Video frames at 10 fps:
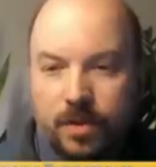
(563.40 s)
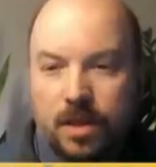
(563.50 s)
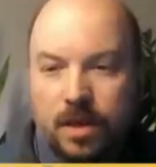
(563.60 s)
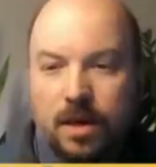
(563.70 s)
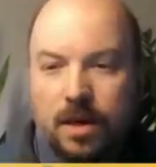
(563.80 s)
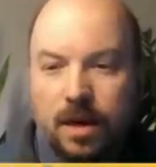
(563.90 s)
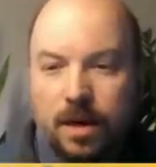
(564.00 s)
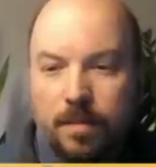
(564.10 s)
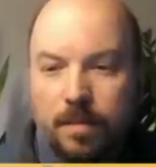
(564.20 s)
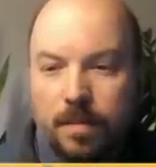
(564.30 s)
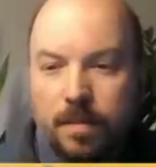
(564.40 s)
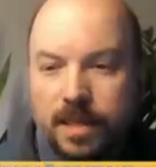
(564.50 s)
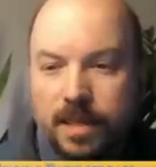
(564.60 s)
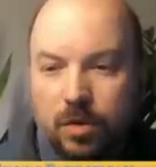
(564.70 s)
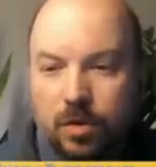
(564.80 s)
And then, of
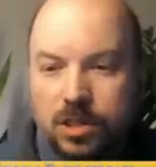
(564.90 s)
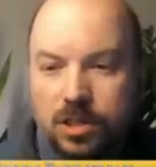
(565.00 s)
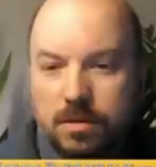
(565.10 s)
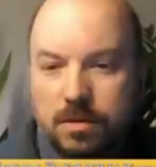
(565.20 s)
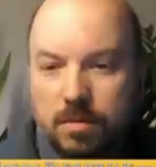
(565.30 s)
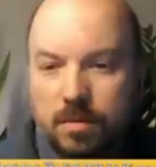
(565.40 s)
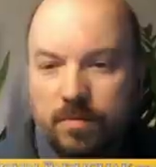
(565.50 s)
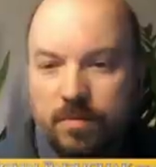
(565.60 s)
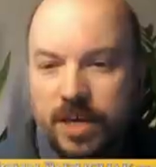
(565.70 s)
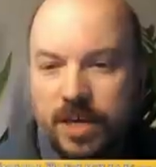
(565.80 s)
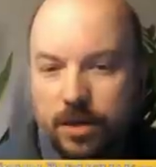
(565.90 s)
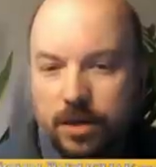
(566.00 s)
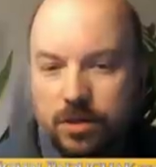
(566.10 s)
course, videos.